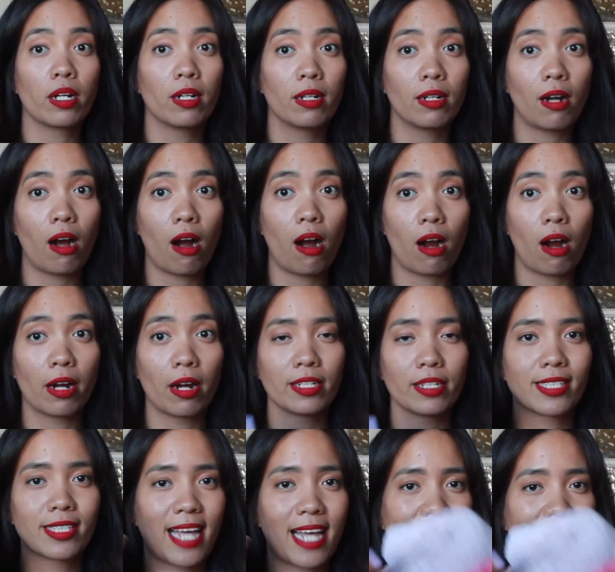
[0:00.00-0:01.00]

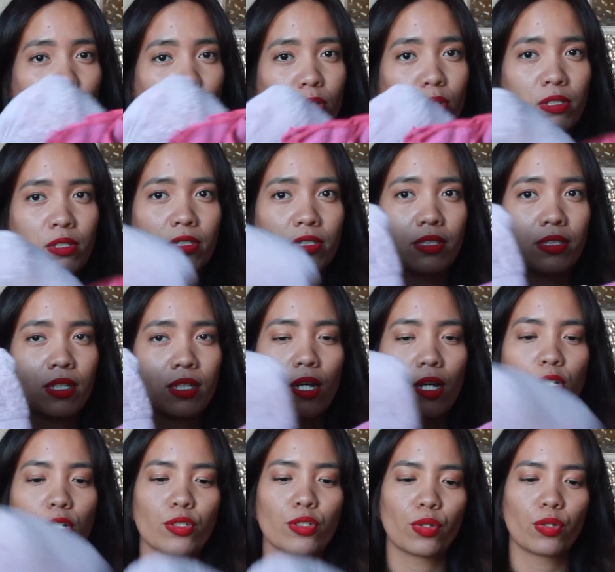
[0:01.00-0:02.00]
are towels.
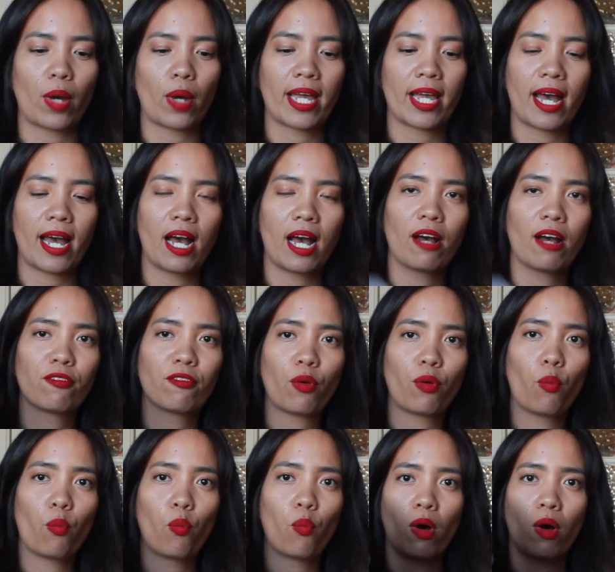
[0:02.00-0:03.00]
So I have
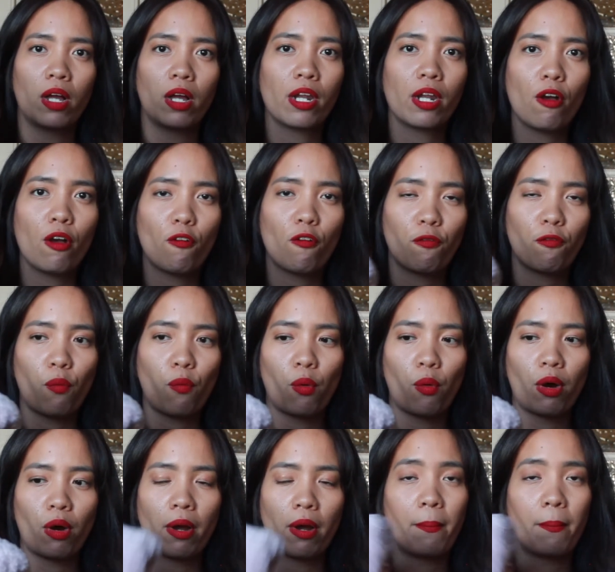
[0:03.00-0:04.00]
one
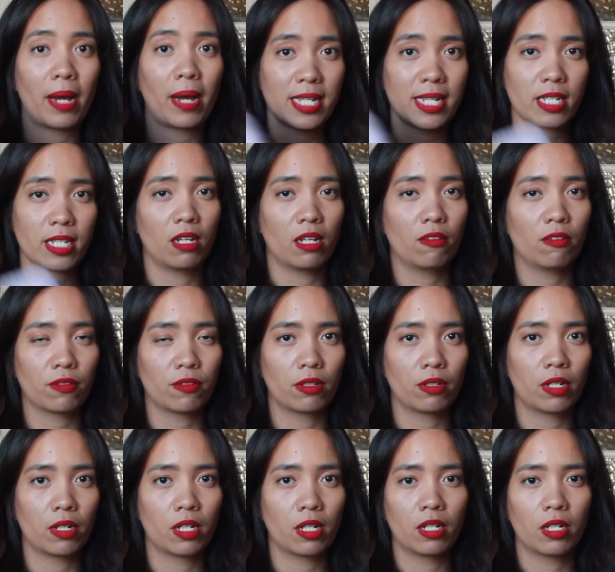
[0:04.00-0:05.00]
for myself
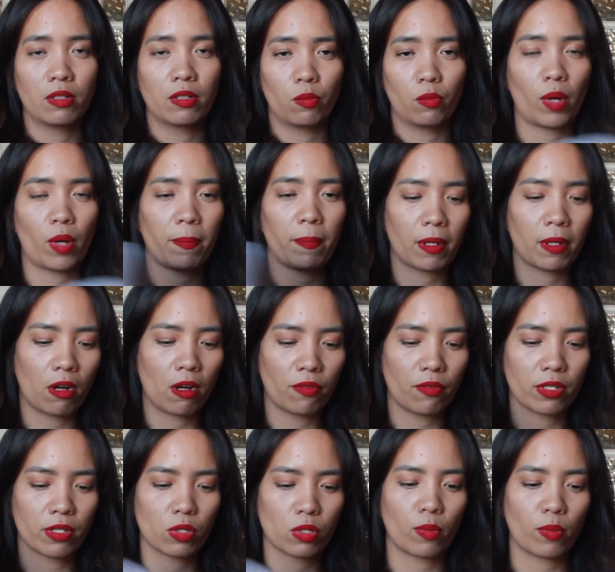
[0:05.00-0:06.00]
for wiping
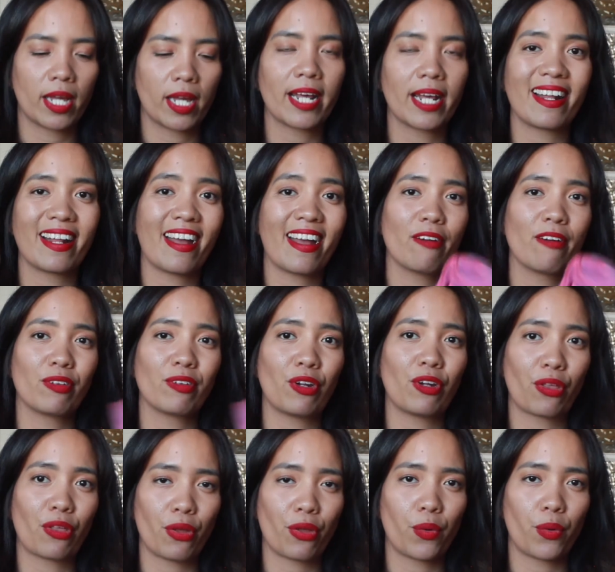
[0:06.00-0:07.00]
off the sweat, and I have
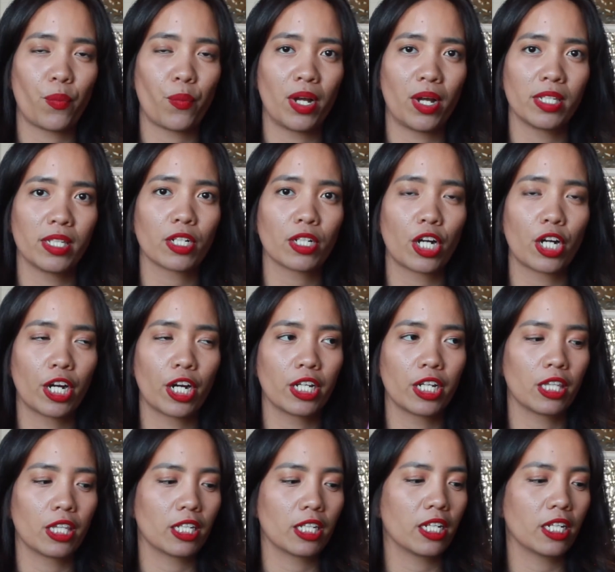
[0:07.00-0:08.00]
another one
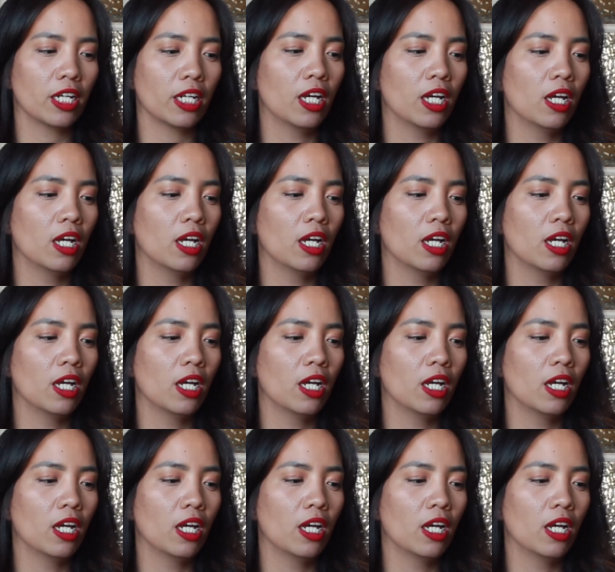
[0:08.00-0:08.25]
currently.